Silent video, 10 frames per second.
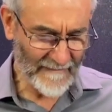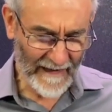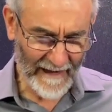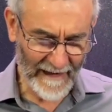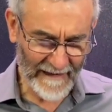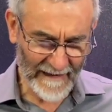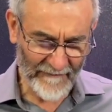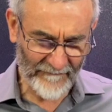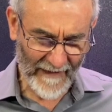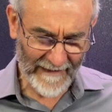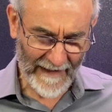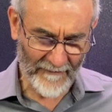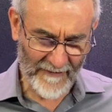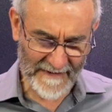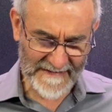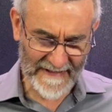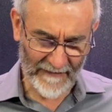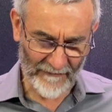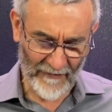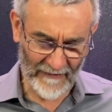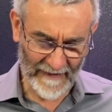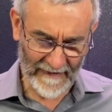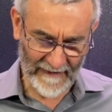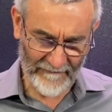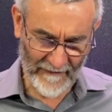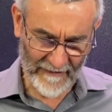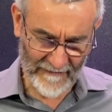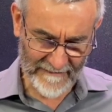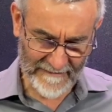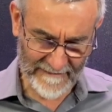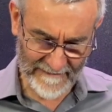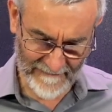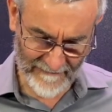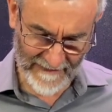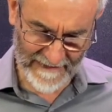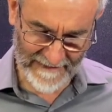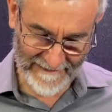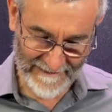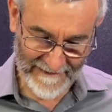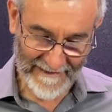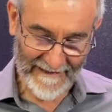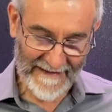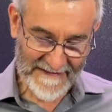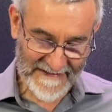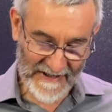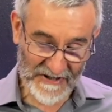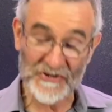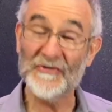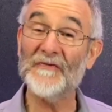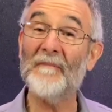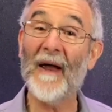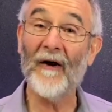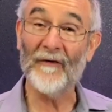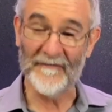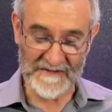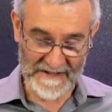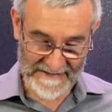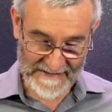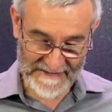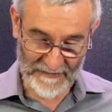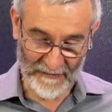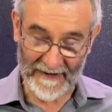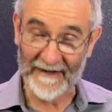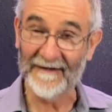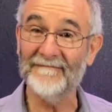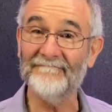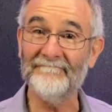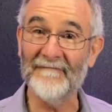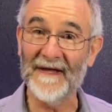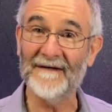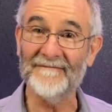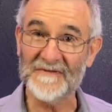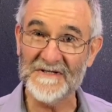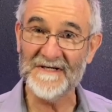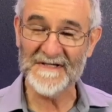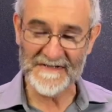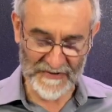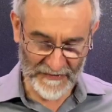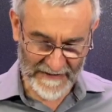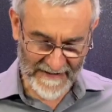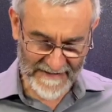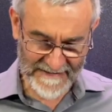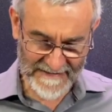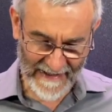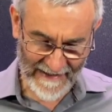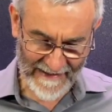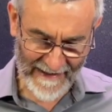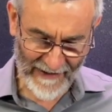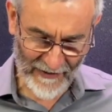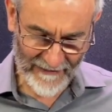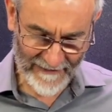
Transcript: and in fact, I'm going to say it wrongly if I don't read it. Section 2, the power of Jesus. We met Jesus, who he is, and now